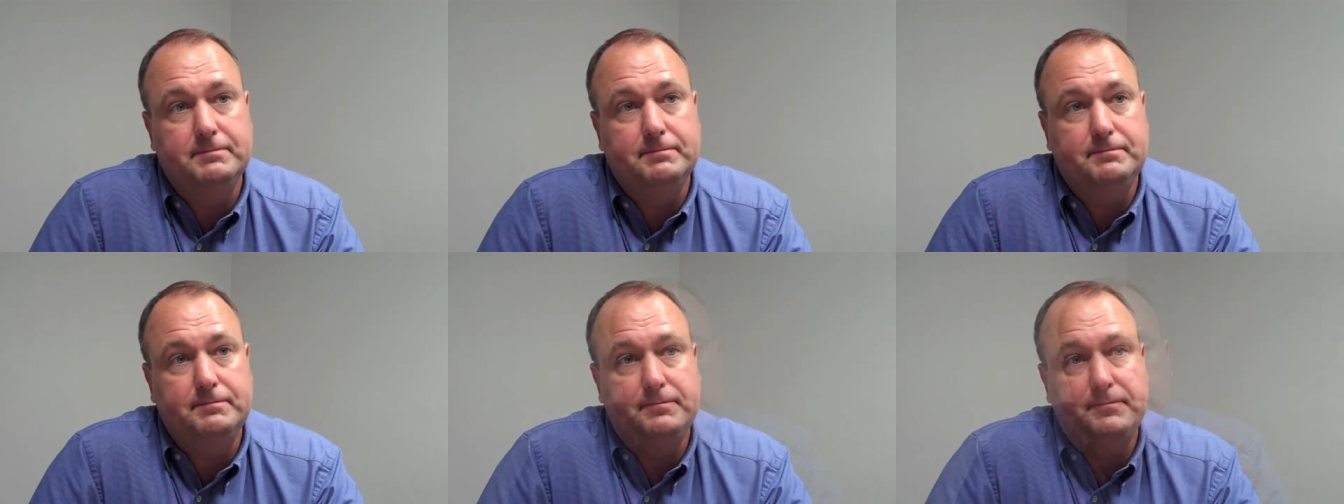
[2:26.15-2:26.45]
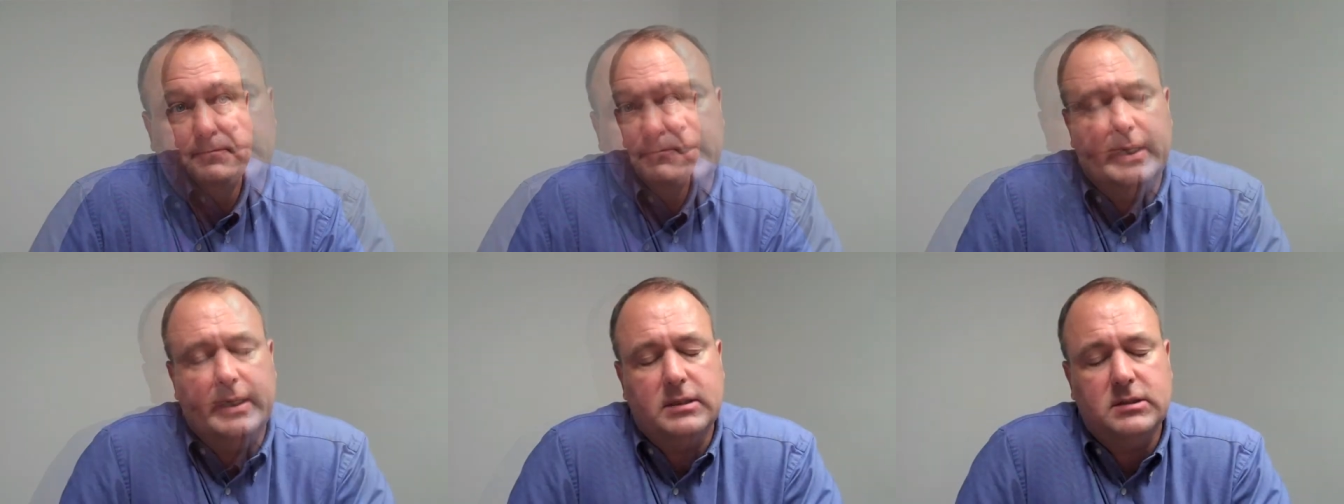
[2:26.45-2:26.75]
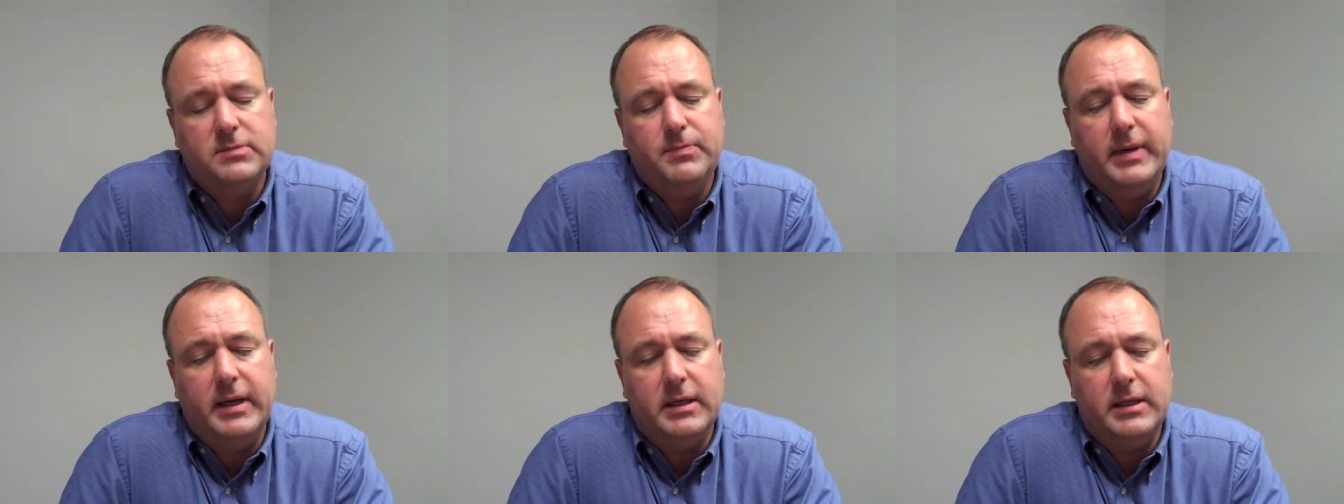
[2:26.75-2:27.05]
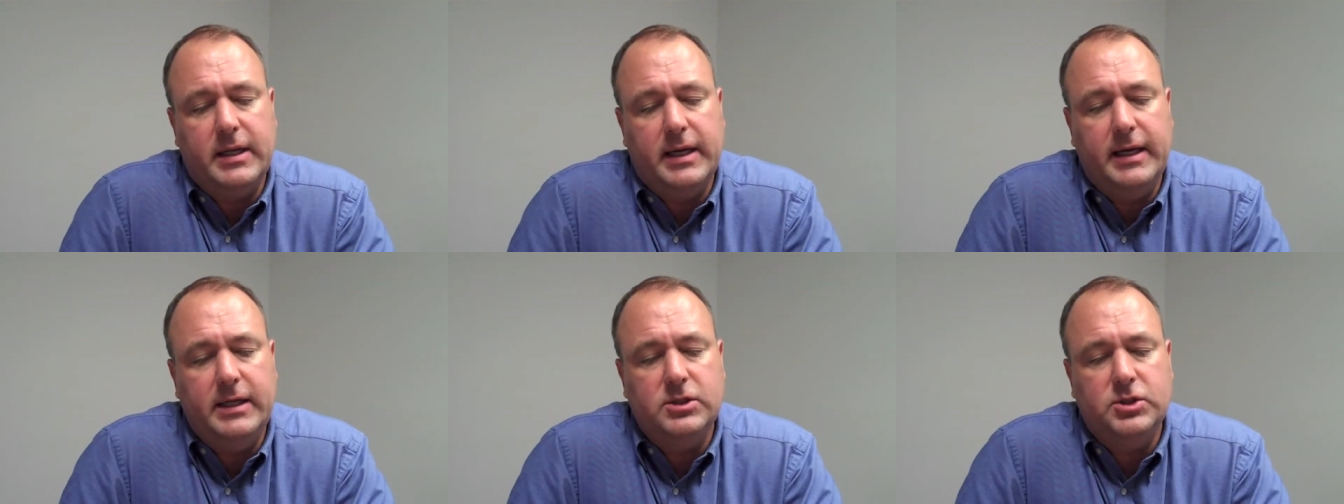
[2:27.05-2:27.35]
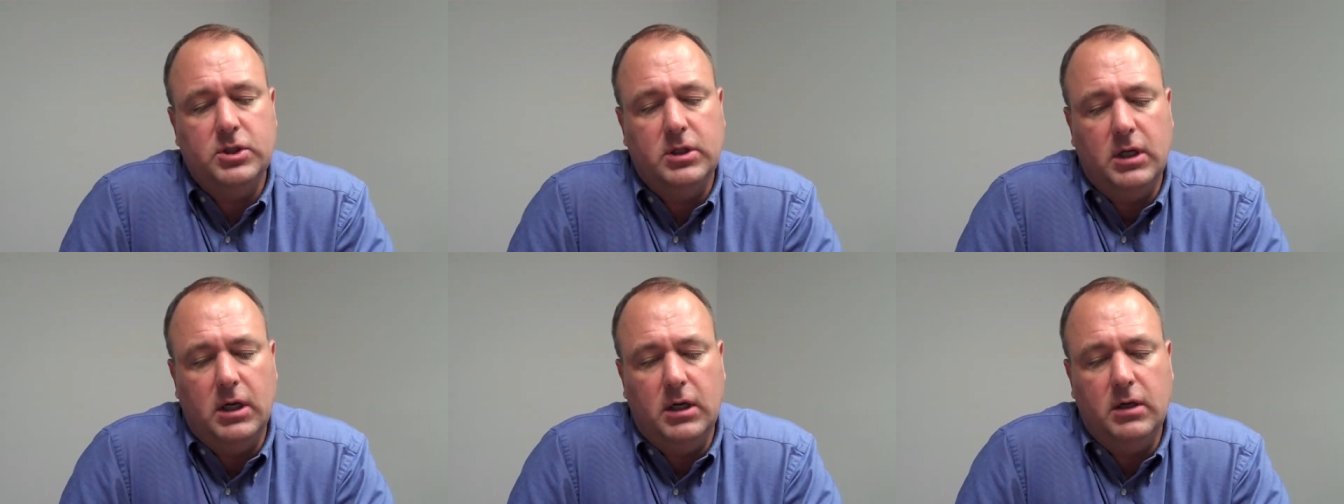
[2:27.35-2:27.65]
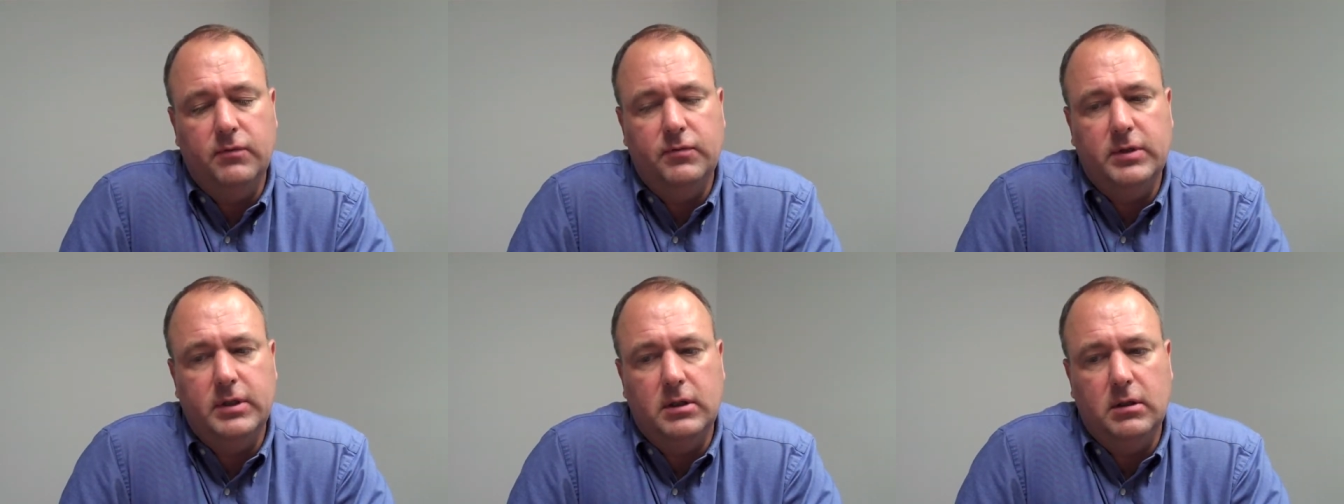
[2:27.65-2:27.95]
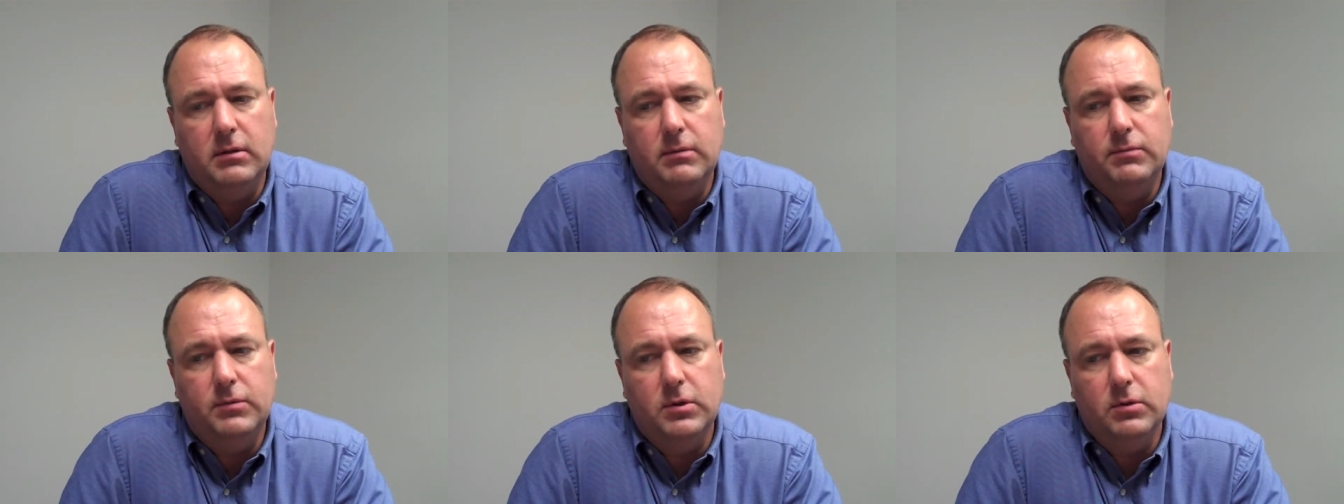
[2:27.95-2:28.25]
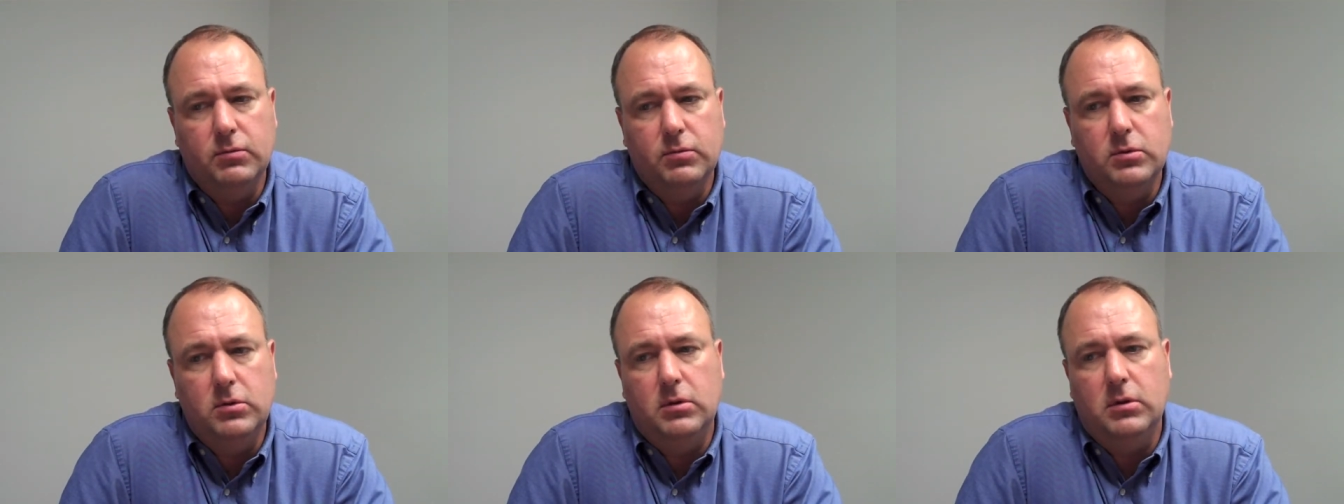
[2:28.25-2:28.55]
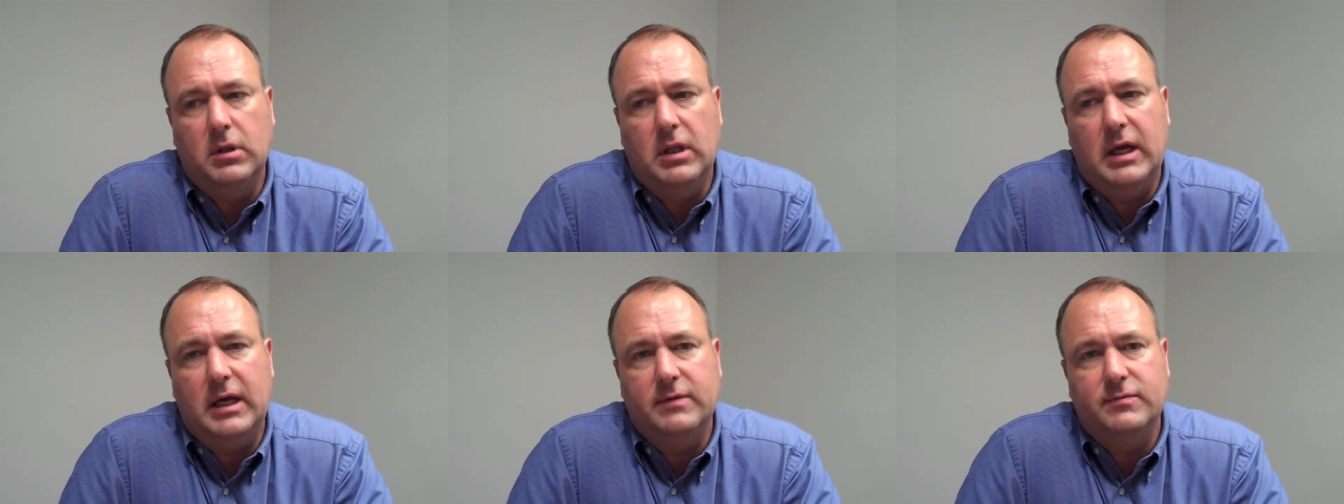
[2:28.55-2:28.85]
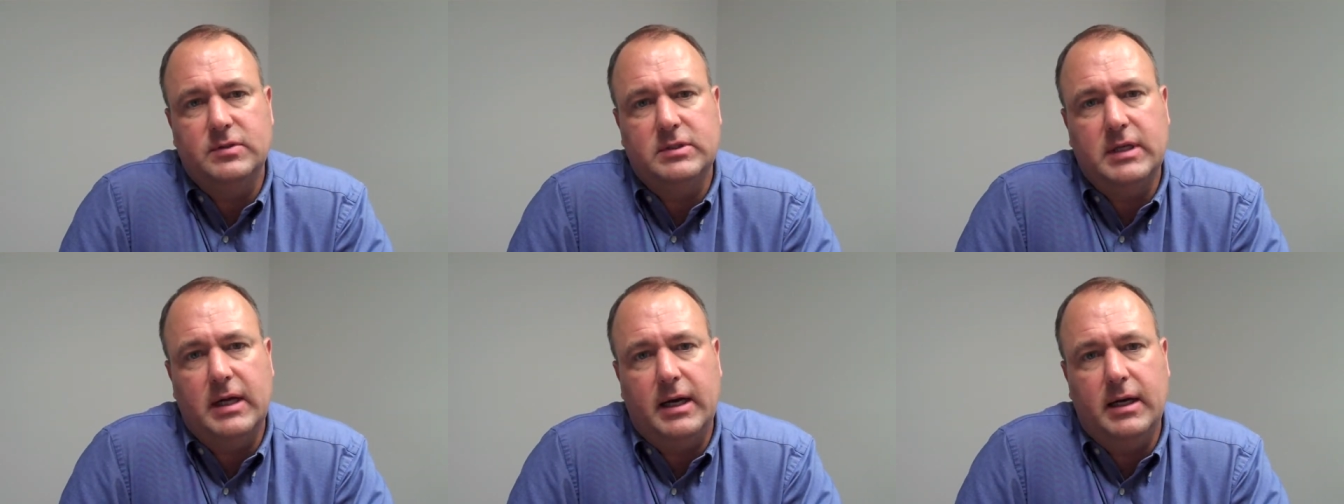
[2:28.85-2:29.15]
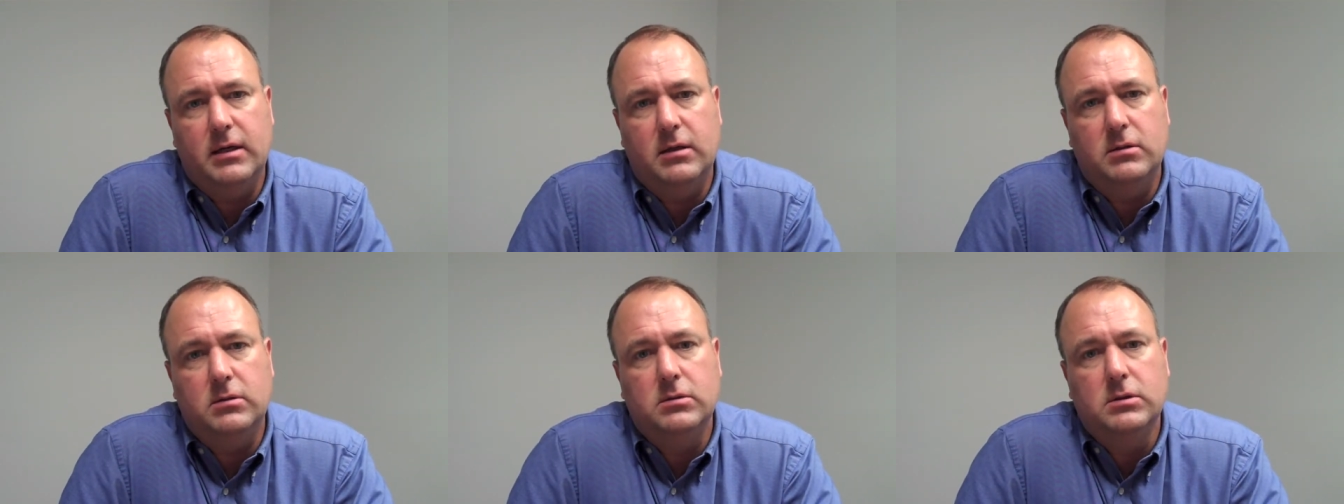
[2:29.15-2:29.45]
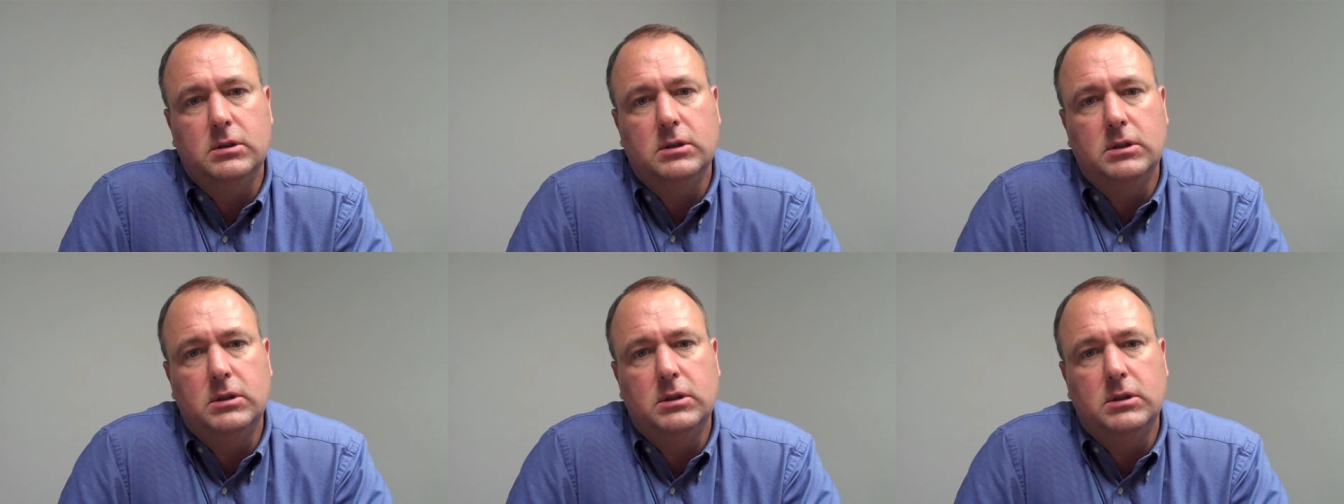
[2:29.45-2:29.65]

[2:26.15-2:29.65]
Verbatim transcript: You know, the expectation of the, the rural lifestyle